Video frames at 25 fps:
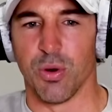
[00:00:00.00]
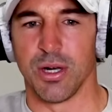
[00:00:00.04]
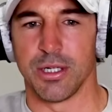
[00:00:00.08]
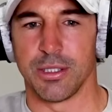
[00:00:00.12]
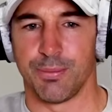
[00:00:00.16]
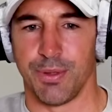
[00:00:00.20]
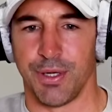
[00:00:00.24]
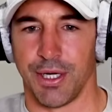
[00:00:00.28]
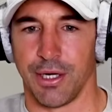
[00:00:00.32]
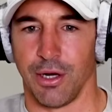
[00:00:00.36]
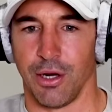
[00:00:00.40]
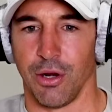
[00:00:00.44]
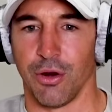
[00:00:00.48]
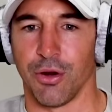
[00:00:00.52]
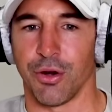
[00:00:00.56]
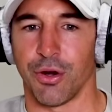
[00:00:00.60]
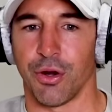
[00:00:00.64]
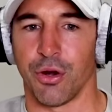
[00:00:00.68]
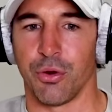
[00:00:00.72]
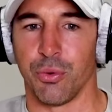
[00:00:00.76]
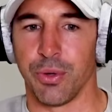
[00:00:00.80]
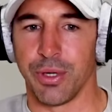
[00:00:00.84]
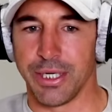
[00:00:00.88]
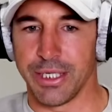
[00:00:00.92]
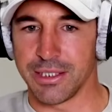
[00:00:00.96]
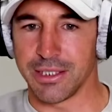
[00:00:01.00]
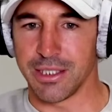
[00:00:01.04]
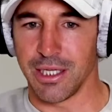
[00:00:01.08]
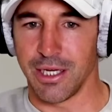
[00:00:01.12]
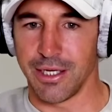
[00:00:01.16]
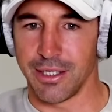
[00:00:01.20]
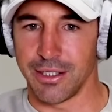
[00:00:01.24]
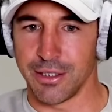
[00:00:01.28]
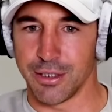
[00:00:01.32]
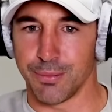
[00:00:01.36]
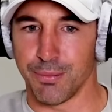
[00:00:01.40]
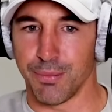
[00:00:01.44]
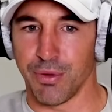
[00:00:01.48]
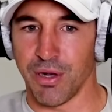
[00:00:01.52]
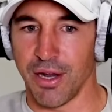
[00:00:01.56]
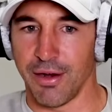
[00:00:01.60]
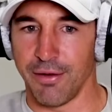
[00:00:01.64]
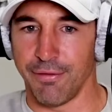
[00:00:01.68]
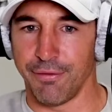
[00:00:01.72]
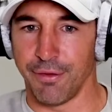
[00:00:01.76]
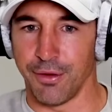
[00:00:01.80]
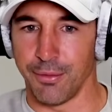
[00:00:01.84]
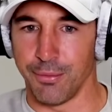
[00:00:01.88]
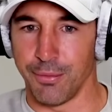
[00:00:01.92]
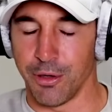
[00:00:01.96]
been a lot of Queenslanders play
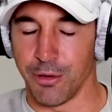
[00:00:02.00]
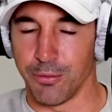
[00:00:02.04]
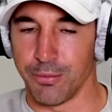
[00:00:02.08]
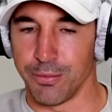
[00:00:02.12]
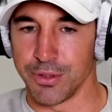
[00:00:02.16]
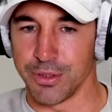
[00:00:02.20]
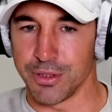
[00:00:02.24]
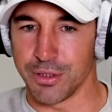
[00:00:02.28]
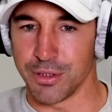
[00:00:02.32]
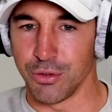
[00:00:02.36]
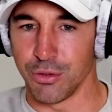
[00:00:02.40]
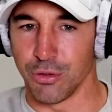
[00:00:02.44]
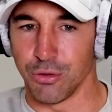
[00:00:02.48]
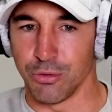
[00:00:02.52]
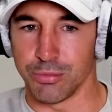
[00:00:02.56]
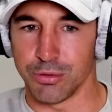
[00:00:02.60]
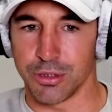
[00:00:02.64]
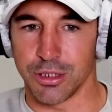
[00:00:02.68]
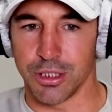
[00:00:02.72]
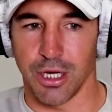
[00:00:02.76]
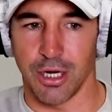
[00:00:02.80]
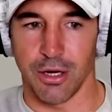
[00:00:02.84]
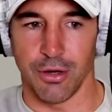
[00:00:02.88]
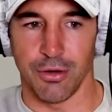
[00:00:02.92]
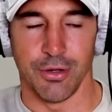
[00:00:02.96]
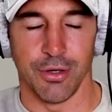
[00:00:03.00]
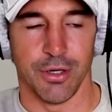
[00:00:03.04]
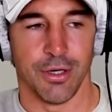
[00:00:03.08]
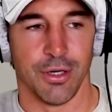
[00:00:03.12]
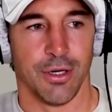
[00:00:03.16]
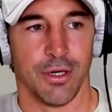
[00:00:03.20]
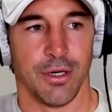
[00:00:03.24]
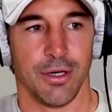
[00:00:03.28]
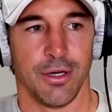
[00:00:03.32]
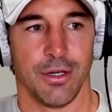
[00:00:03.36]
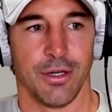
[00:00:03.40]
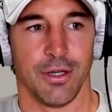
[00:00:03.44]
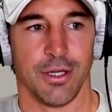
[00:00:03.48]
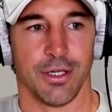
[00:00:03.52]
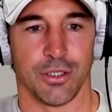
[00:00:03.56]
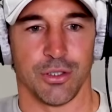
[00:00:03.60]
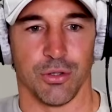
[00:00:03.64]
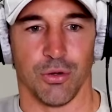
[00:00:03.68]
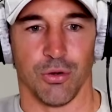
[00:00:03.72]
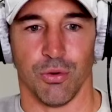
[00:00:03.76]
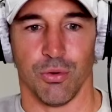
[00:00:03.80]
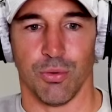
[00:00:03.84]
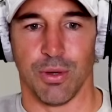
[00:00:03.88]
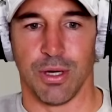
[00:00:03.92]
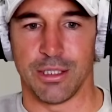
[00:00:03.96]
for the Melbourne Storm. So it's
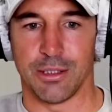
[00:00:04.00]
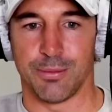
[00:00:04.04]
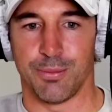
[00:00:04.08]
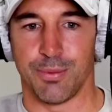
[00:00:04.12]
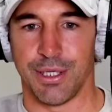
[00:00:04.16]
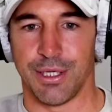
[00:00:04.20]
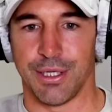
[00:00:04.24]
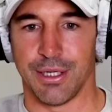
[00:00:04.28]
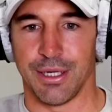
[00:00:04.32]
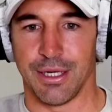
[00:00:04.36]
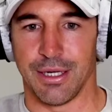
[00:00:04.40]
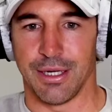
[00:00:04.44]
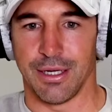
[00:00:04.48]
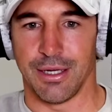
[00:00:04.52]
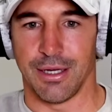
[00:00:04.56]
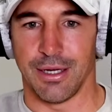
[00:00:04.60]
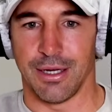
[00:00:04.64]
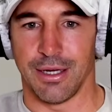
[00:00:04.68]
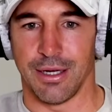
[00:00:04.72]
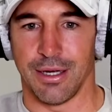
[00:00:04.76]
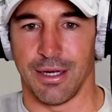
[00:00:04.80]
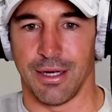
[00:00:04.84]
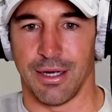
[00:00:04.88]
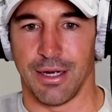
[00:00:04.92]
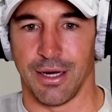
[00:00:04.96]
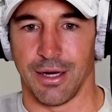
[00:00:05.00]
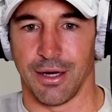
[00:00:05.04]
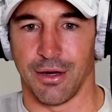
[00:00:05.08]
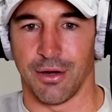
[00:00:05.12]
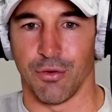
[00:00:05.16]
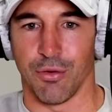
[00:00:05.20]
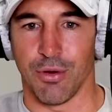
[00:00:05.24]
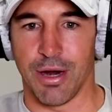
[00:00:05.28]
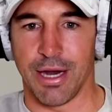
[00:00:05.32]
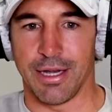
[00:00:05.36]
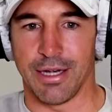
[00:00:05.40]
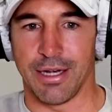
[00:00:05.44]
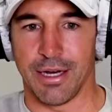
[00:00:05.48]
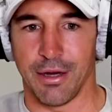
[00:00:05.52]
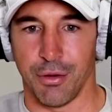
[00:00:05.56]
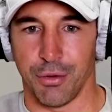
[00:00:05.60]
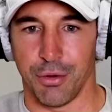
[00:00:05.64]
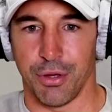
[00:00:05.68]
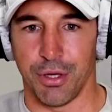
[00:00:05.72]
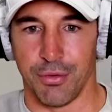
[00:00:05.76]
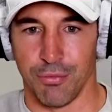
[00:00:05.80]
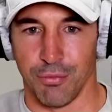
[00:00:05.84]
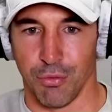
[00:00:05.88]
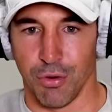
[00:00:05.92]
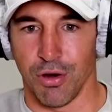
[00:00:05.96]
always been a great,
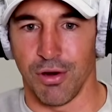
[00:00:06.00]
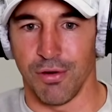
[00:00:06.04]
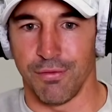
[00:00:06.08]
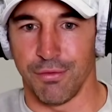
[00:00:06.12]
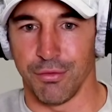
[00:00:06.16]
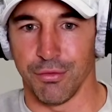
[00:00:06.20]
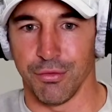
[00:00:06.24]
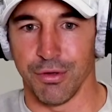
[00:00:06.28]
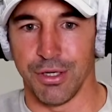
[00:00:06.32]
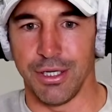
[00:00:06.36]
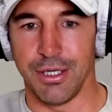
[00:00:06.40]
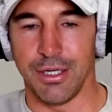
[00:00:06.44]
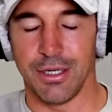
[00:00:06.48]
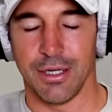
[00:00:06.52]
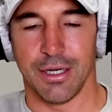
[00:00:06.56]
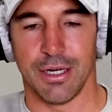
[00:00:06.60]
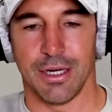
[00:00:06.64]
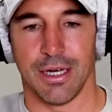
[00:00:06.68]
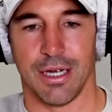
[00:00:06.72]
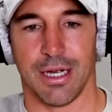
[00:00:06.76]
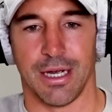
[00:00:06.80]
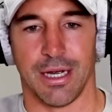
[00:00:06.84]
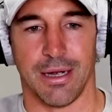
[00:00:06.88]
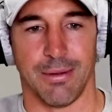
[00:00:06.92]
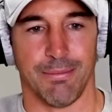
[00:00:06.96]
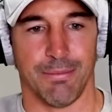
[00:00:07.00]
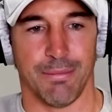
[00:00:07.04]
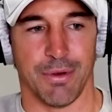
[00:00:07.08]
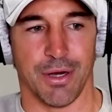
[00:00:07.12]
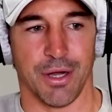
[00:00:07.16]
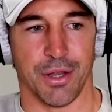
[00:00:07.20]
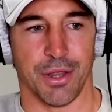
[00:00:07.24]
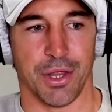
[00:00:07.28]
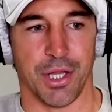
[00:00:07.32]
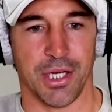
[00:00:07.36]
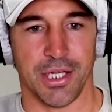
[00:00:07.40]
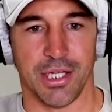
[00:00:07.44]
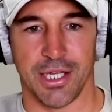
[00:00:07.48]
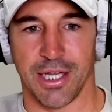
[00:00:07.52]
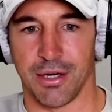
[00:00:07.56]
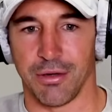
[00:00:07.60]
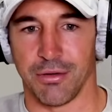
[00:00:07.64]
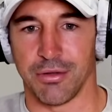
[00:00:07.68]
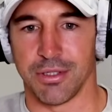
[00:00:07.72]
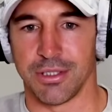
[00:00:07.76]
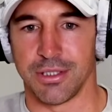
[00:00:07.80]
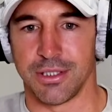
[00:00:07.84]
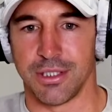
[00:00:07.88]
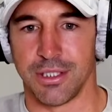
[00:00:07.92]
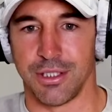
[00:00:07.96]
healthy rivalry. I think that'll
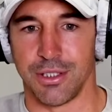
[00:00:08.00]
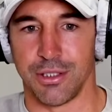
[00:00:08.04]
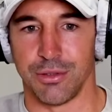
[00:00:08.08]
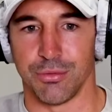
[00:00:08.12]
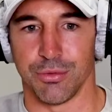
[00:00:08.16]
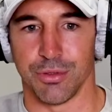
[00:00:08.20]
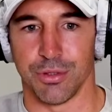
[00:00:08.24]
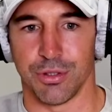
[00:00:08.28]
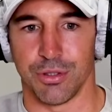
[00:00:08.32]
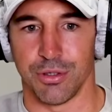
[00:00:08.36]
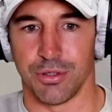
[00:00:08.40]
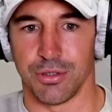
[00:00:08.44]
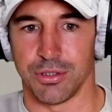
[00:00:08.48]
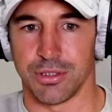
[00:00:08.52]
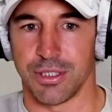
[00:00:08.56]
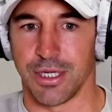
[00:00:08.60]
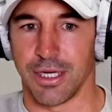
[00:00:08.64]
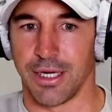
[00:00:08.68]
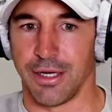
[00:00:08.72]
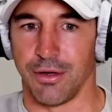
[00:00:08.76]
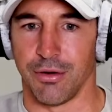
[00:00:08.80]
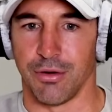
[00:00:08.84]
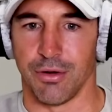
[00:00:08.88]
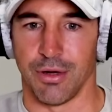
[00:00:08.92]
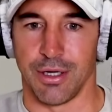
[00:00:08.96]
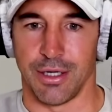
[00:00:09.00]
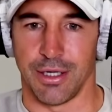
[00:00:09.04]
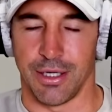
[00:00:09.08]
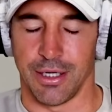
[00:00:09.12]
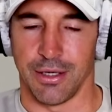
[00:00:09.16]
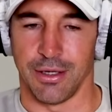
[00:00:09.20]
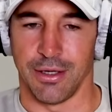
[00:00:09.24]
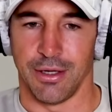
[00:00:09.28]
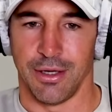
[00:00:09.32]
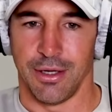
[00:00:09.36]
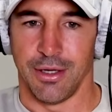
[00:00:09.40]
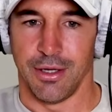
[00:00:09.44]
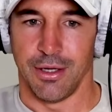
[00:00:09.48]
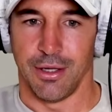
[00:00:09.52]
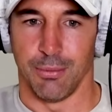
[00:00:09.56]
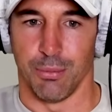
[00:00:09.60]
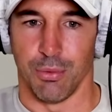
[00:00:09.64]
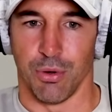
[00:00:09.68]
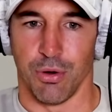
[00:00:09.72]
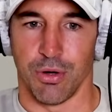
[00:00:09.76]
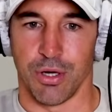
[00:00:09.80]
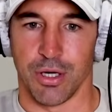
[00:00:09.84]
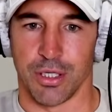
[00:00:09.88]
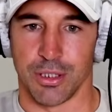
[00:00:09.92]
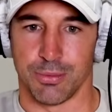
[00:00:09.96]
continue on Thursday night. Now, the
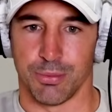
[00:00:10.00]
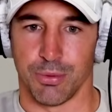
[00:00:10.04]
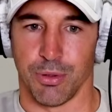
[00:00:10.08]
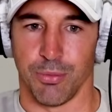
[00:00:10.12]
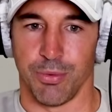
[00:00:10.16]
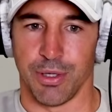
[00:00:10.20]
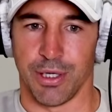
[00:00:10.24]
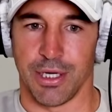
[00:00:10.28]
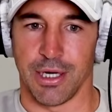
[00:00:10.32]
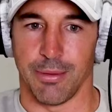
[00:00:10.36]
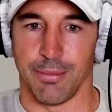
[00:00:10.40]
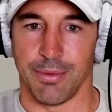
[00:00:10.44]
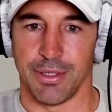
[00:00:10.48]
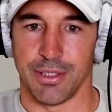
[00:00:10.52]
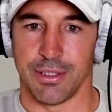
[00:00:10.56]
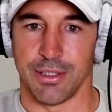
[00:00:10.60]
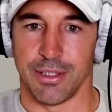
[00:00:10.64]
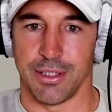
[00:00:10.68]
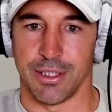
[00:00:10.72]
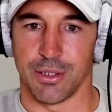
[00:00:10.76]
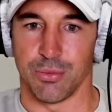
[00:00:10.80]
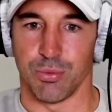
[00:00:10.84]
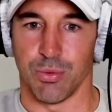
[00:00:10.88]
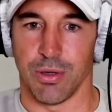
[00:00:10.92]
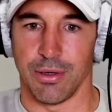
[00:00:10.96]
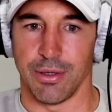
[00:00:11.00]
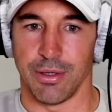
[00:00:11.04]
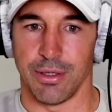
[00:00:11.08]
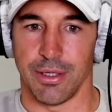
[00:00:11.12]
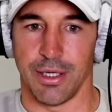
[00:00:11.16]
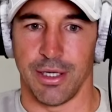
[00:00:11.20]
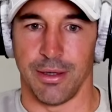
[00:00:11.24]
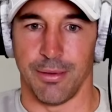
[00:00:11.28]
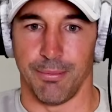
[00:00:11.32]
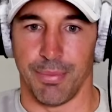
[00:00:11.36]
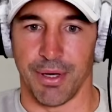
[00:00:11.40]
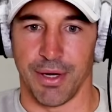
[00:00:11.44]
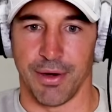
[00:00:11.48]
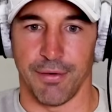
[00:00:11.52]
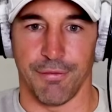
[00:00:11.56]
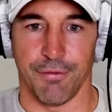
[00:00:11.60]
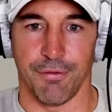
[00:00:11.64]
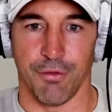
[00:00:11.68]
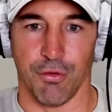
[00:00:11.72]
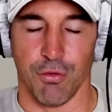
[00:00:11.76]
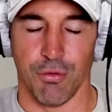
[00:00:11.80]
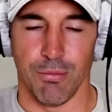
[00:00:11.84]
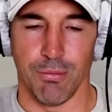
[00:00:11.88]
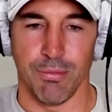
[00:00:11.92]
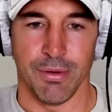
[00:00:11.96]
Broncos probably come into this one in better
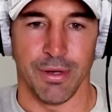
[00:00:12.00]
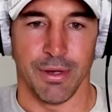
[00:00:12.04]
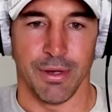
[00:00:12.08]
form,